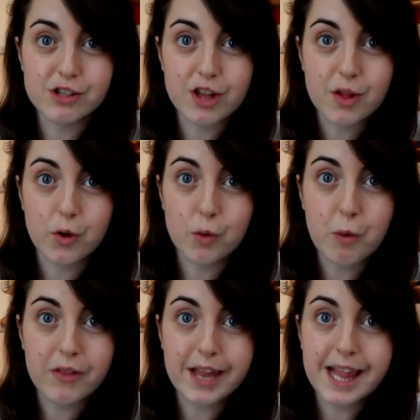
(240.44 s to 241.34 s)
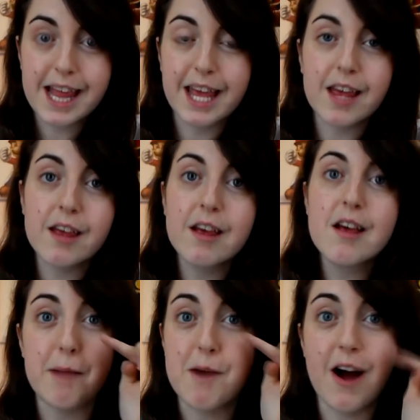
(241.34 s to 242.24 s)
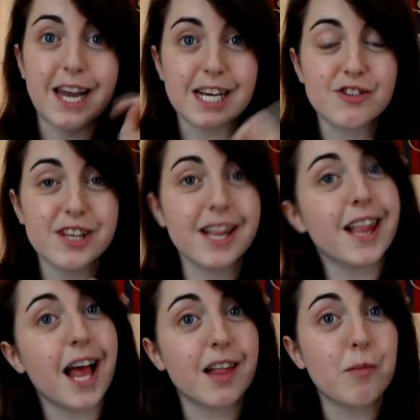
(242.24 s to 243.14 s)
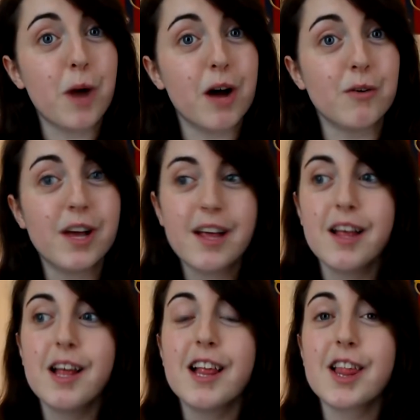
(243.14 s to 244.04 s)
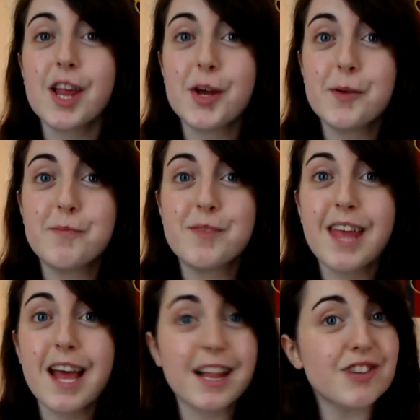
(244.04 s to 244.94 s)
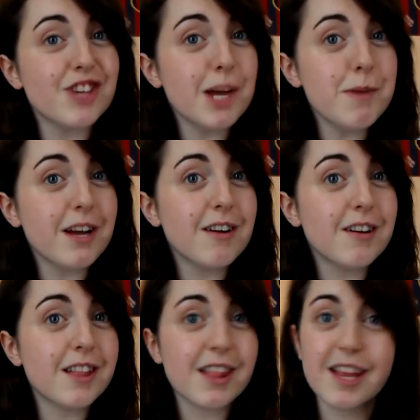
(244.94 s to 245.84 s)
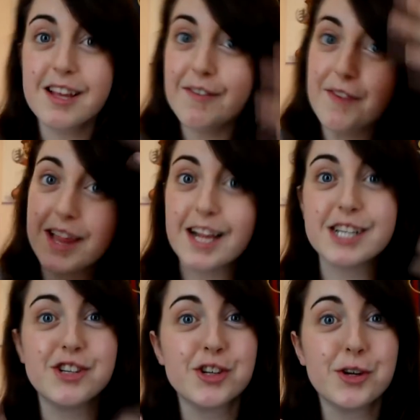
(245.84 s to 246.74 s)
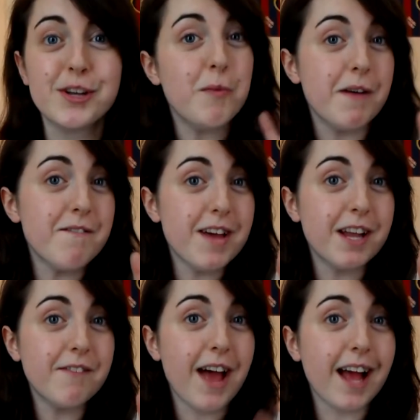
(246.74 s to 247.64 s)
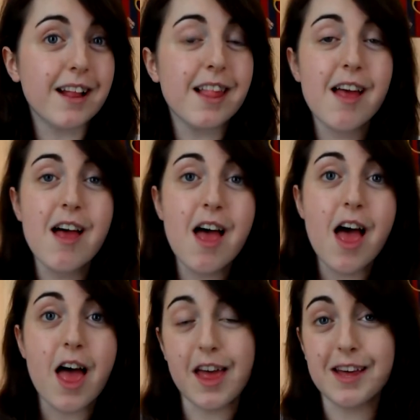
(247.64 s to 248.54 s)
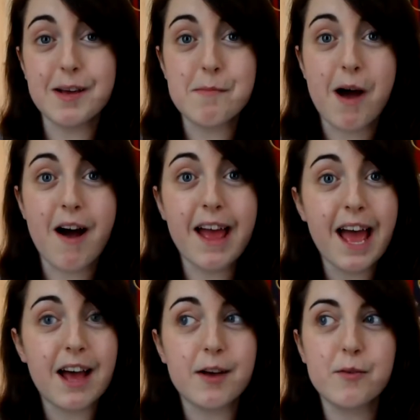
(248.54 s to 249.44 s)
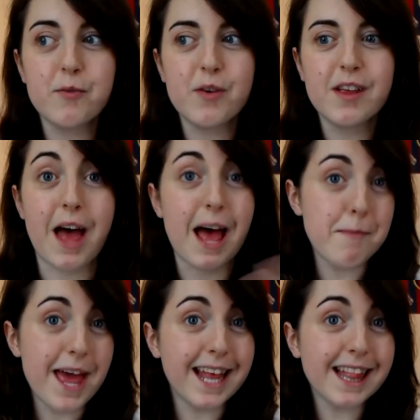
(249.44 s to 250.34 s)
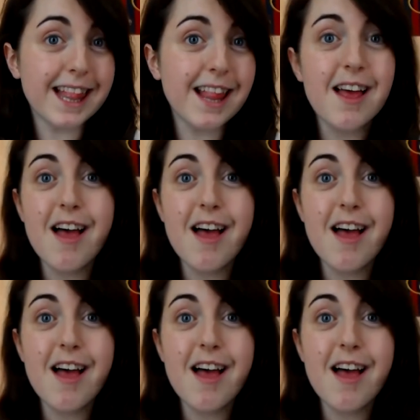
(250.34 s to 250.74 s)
just got the one that's here, and my eyelashes as well. So yeah, it's a shame I can't physically show you. My third fact, I have pets,